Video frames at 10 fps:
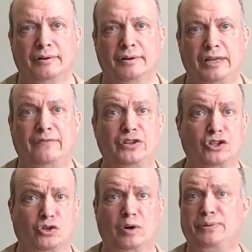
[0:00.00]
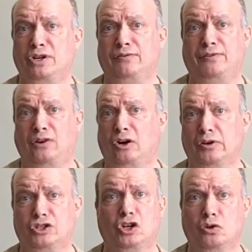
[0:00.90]
If a description of a
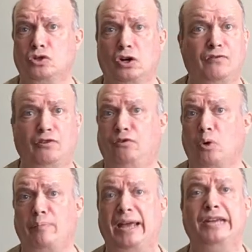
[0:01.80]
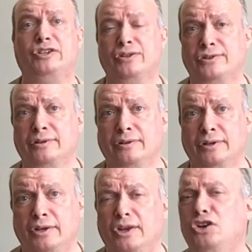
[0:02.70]
forest goes on for 4 pages,
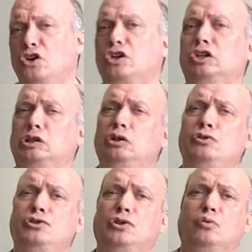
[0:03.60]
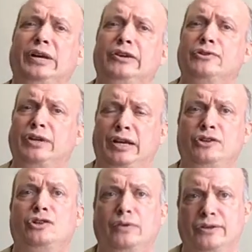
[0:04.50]
you're going to lose the reader's
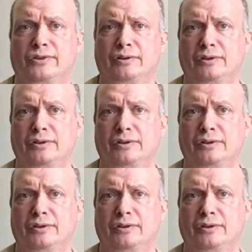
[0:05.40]
interest.